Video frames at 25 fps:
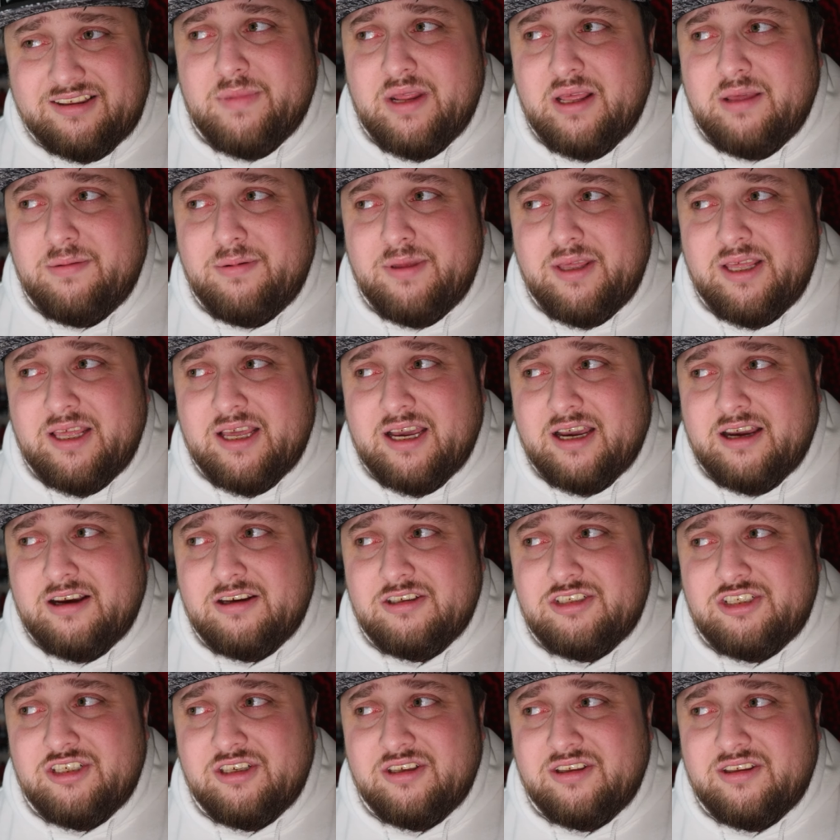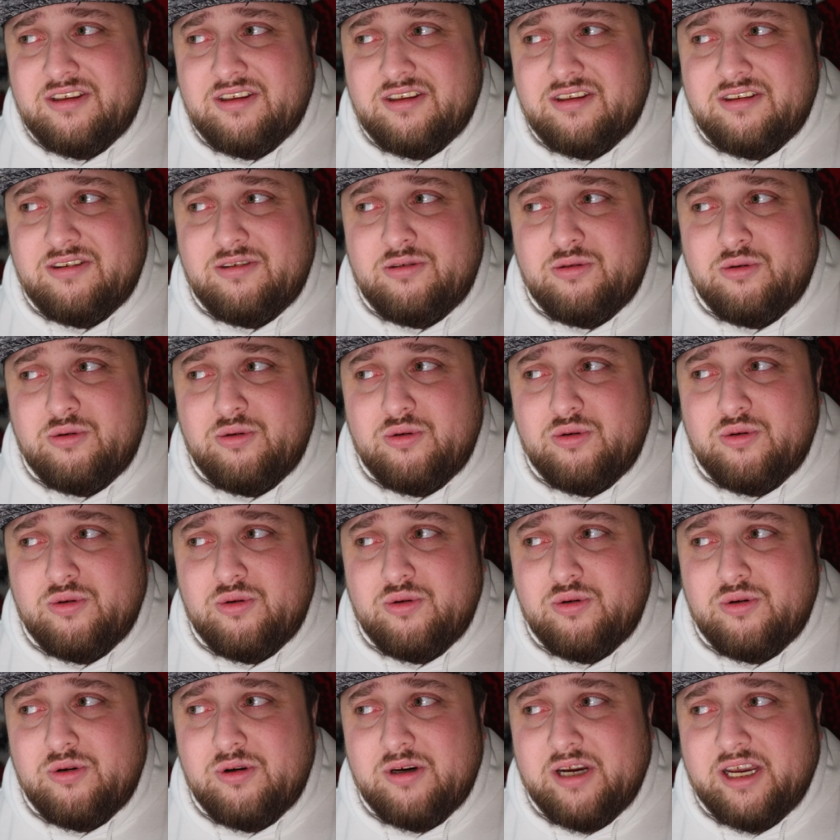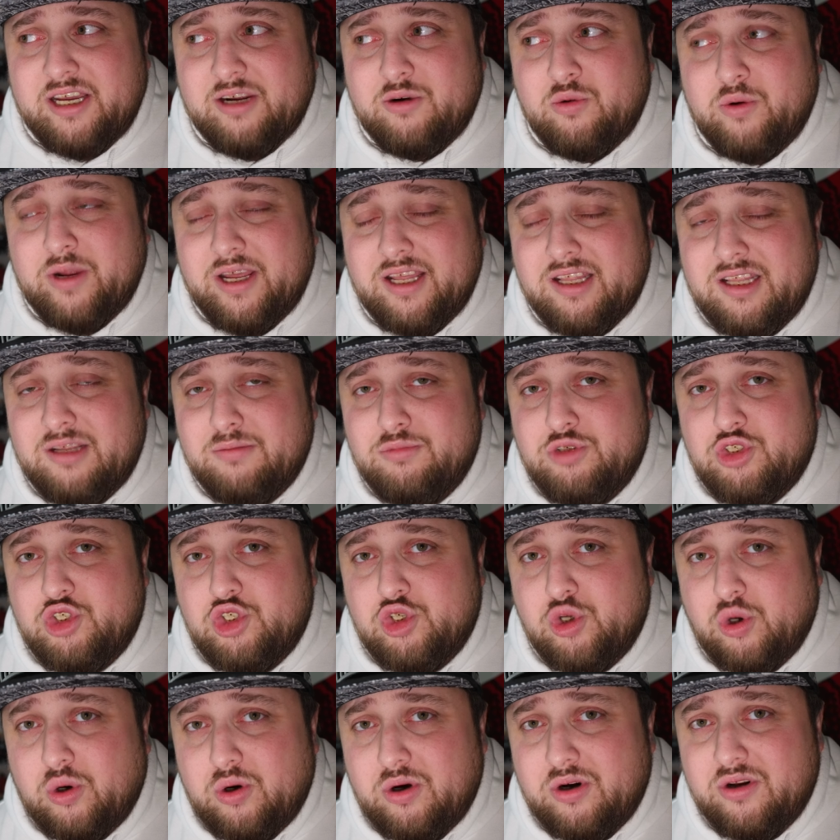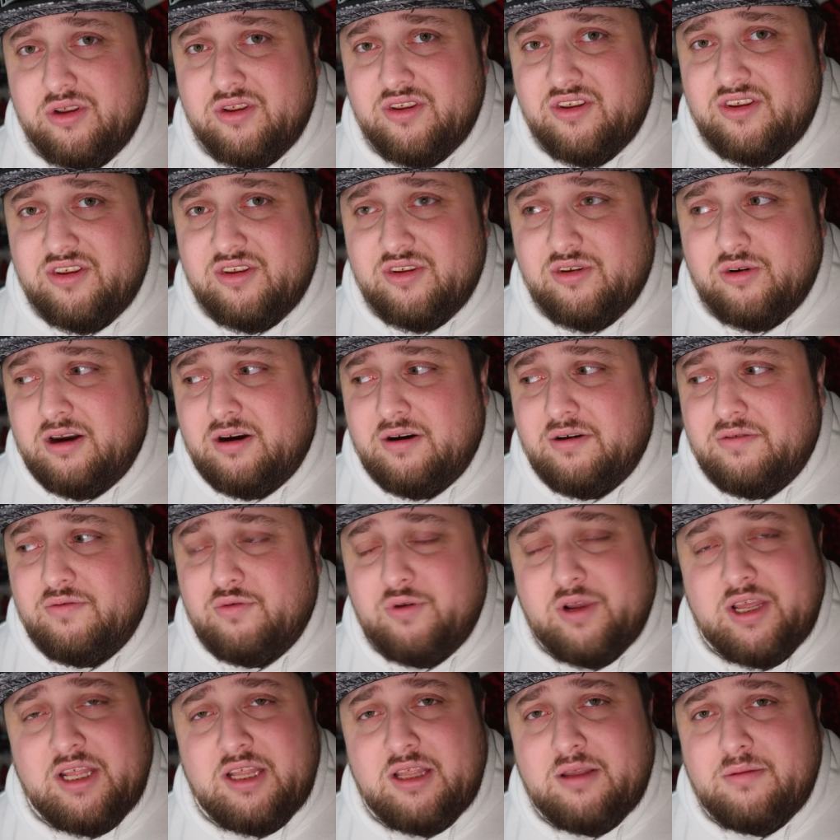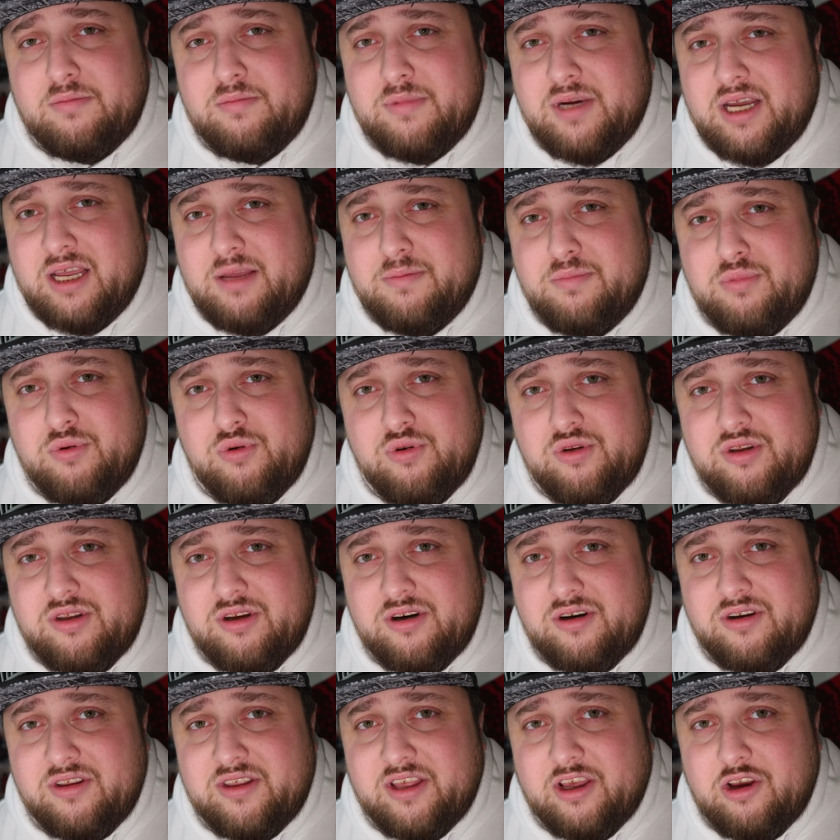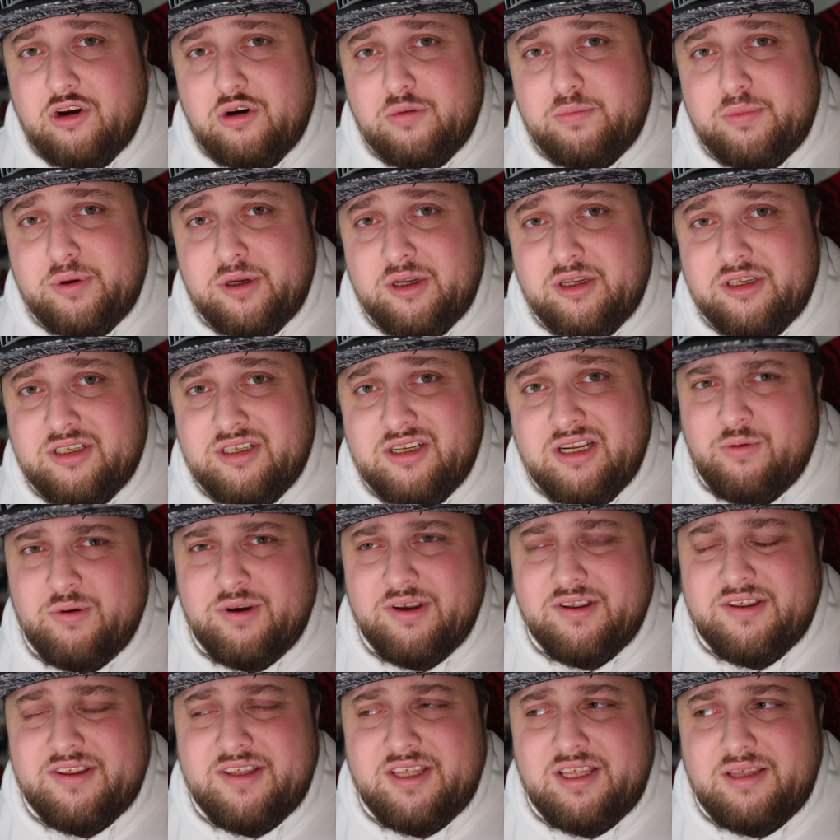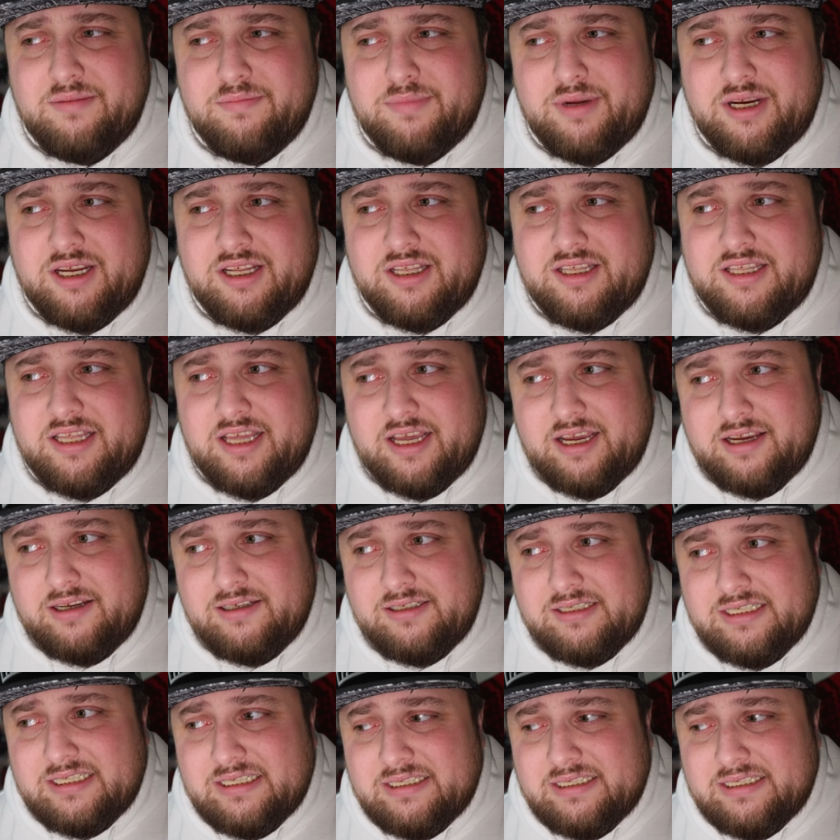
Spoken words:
Maybe I'll just do like random shorts of random like boosters I open. We'll see, but yeah,